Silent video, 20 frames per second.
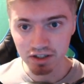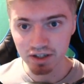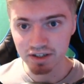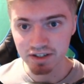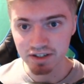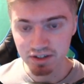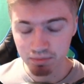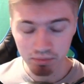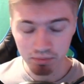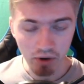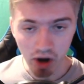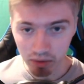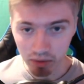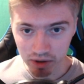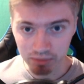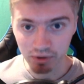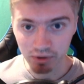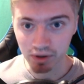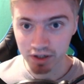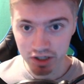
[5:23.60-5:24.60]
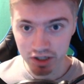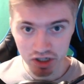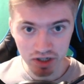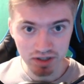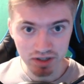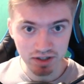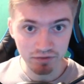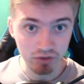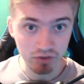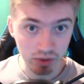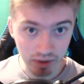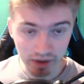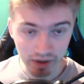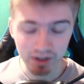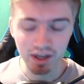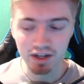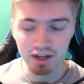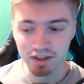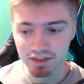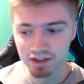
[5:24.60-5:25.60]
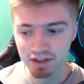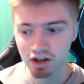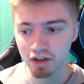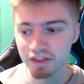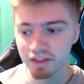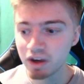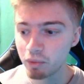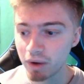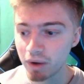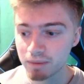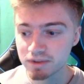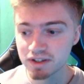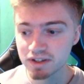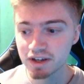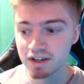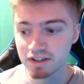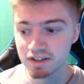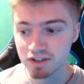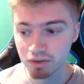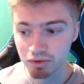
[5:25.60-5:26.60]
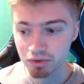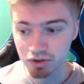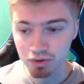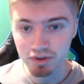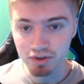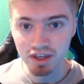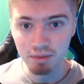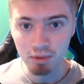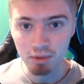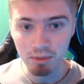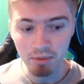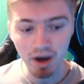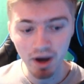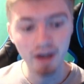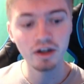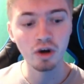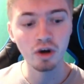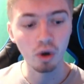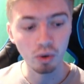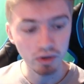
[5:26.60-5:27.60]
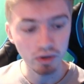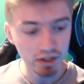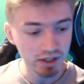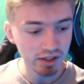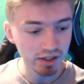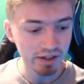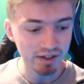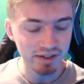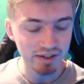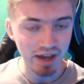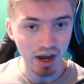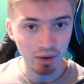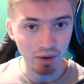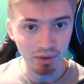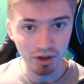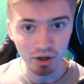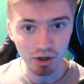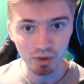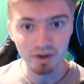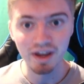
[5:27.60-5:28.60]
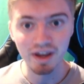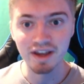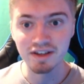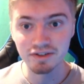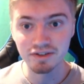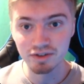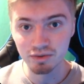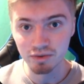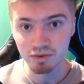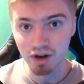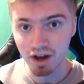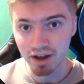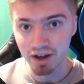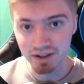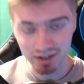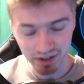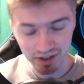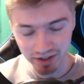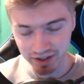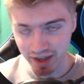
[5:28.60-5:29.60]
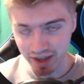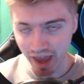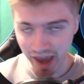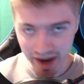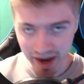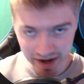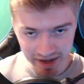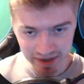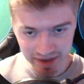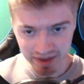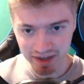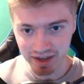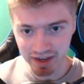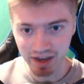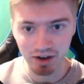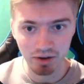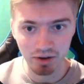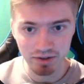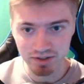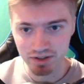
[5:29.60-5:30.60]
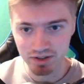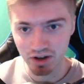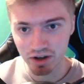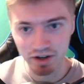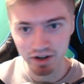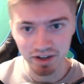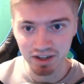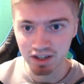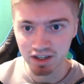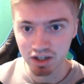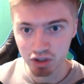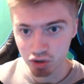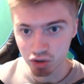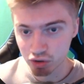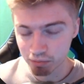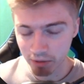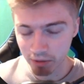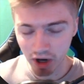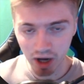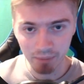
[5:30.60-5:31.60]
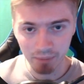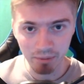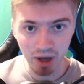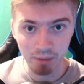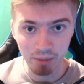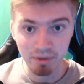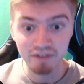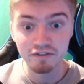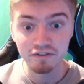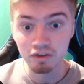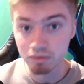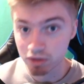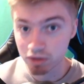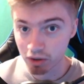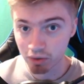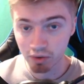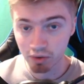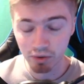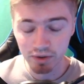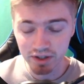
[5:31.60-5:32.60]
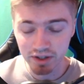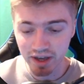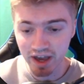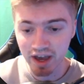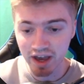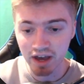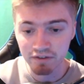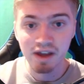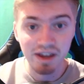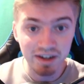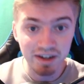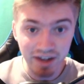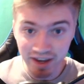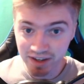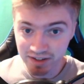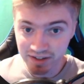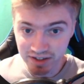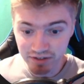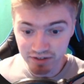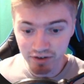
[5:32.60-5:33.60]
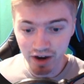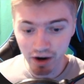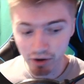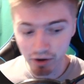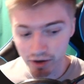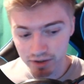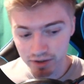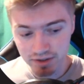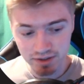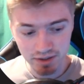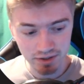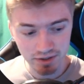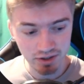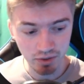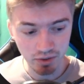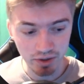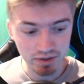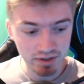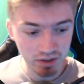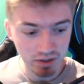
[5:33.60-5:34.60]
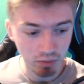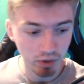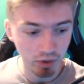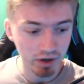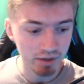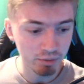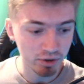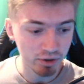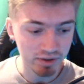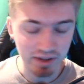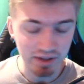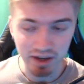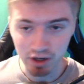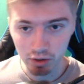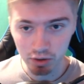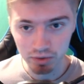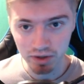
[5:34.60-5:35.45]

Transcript: is probably malicious if you click anything on that website. So do keep in mind, only click download and do not click anything else on a new pop-up if you don't already have an antivirus. So I did want to put that out